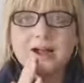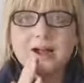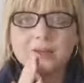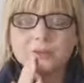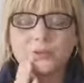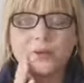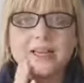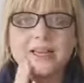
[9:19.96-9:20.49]

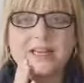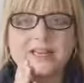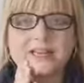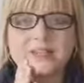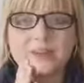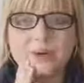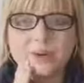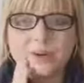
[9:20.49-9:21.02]
20 years
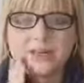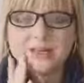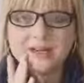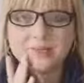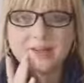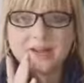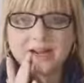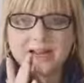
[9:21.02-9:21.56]
ago in
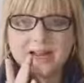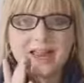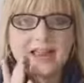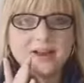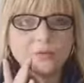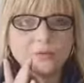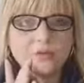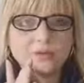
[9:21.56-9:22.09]
Denmark, I had
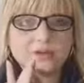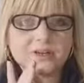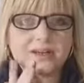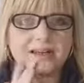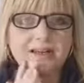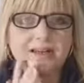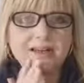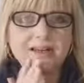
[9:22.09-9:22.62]
a root
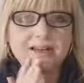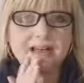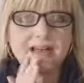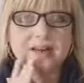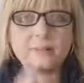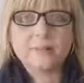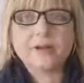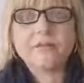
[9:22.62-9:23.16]
canal and I had
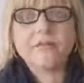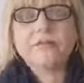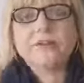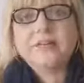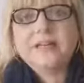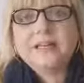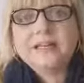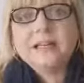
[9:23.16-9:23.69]
a big
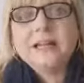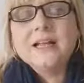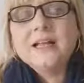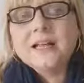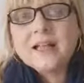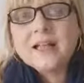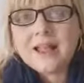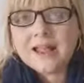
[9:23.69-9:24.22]
filling,
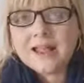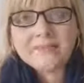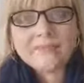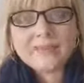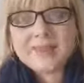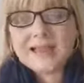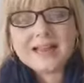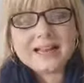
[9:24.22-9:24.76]
and
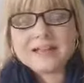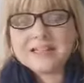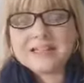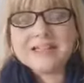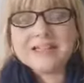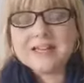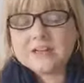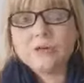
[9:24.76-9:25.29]
that is
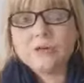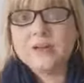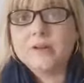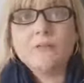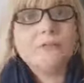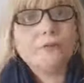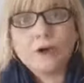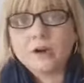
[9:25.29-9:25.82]
literally
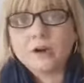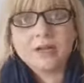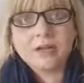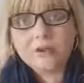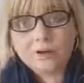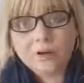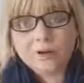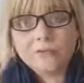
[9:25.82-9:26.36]
falling
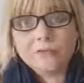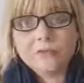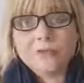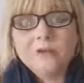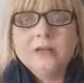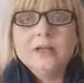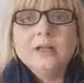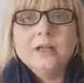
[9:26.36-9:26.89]
off.
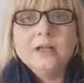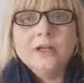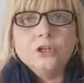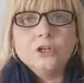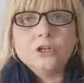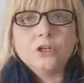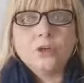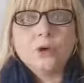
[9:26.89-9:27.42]

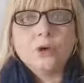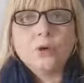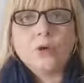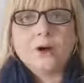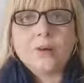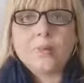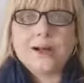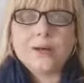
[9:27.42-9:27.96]
So
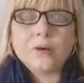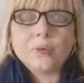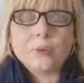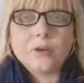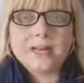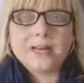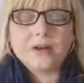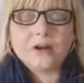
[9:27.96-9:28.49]
about a
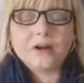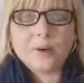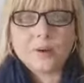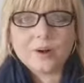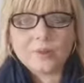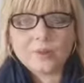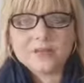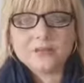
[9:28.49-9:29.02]
week ago,
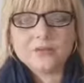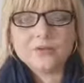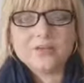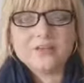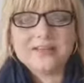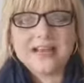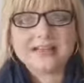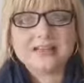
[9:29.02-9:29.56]
I went to the
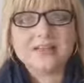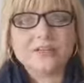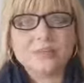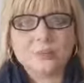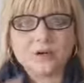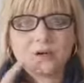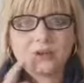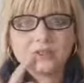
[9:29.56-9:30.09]
dentist
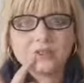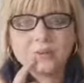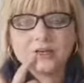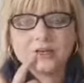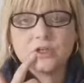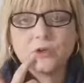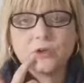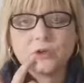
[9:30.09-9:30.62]
because my
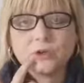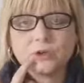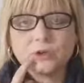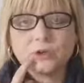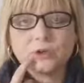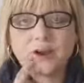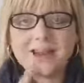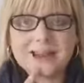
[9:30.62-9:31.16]
tooth
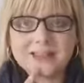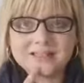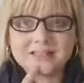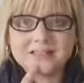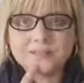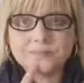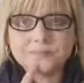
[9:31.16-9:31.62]
cracked,